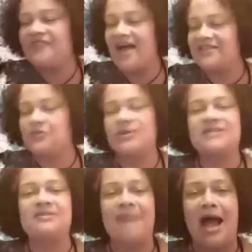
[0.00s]
That's what
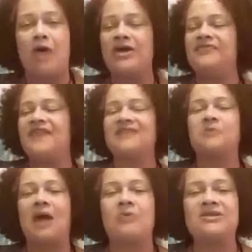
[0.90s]
it's about. And
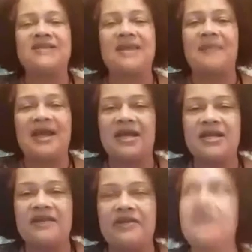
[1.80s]
that's why I wouldn't take back
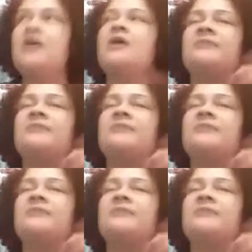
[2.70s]
any of it.